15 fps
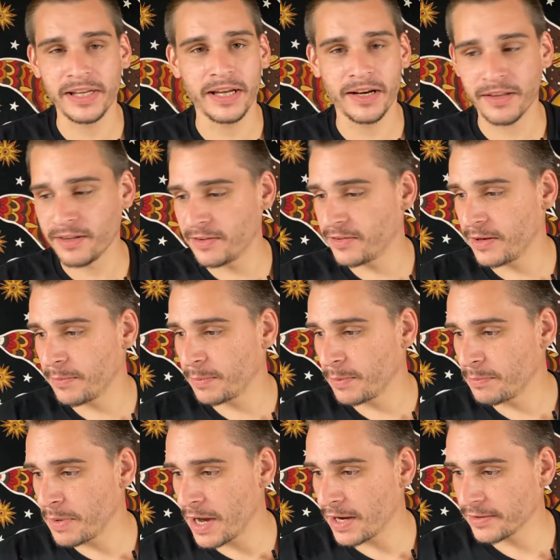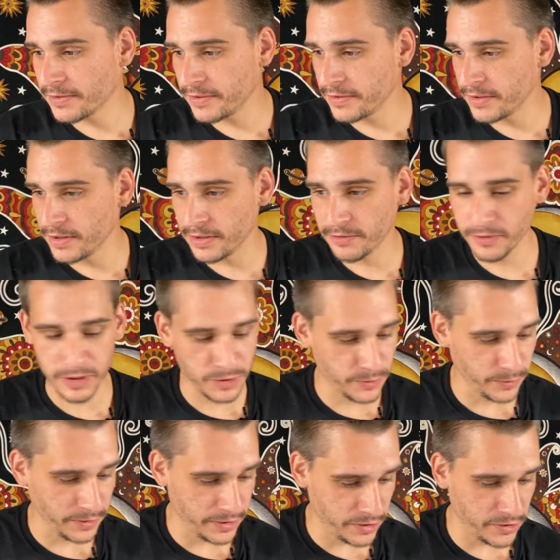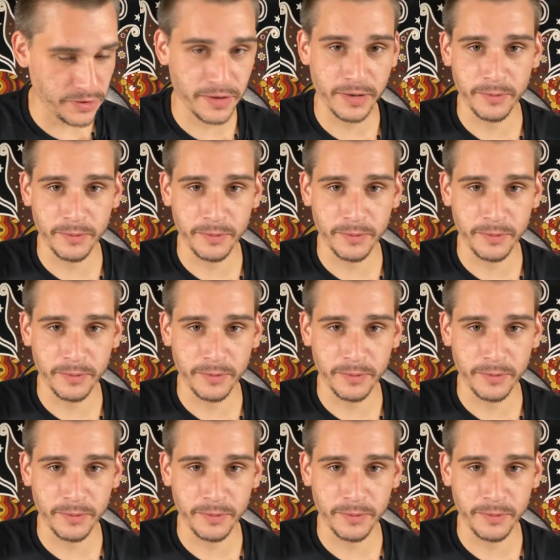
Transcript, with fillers: out of the separate boxes individually just so